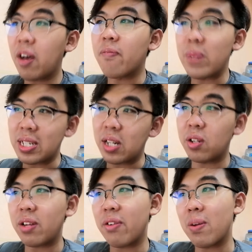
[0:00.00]
of
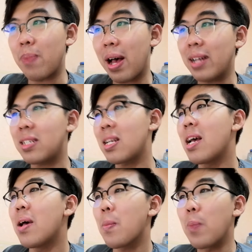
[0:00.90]
Poecilotheria bites
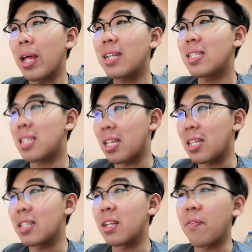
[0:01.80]
makes
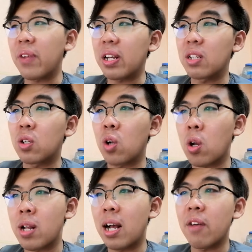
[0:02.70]
it difficult to
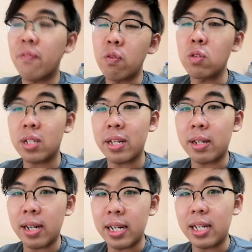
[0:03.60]
conduct a full-scale
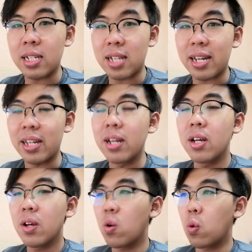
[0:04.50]
clinical study,
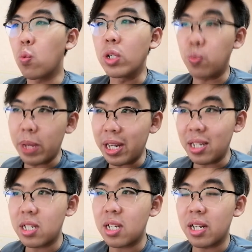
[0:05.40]
which
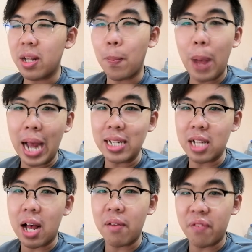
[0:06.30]
means the bites
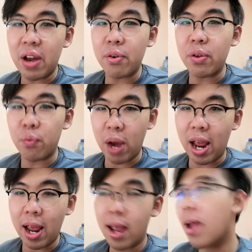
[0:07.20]
are very
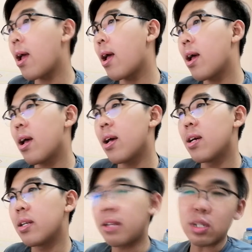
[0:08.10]
rare.
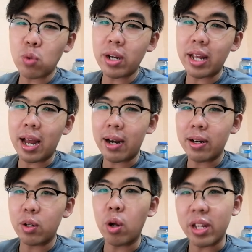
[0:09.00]
That's why they are
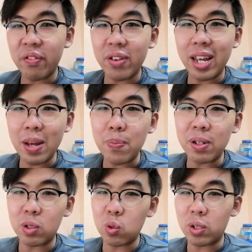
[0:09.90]
not even
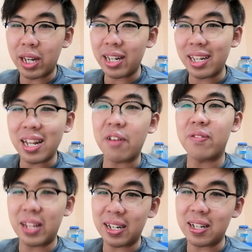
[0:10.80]
able to get enough
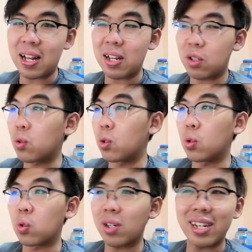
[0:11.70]
data to
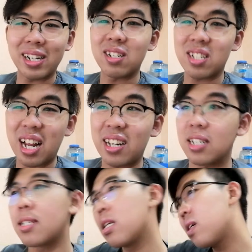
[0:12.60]
do clinical studies.